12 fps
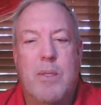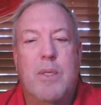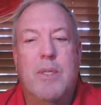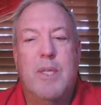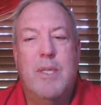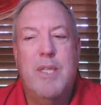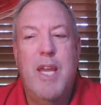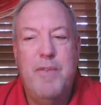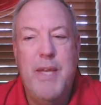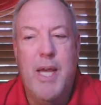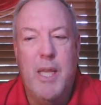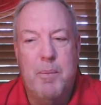So there's a
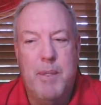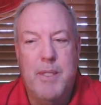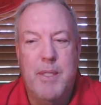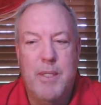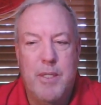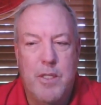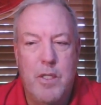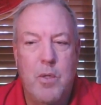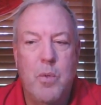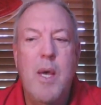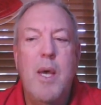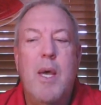safety element to this too.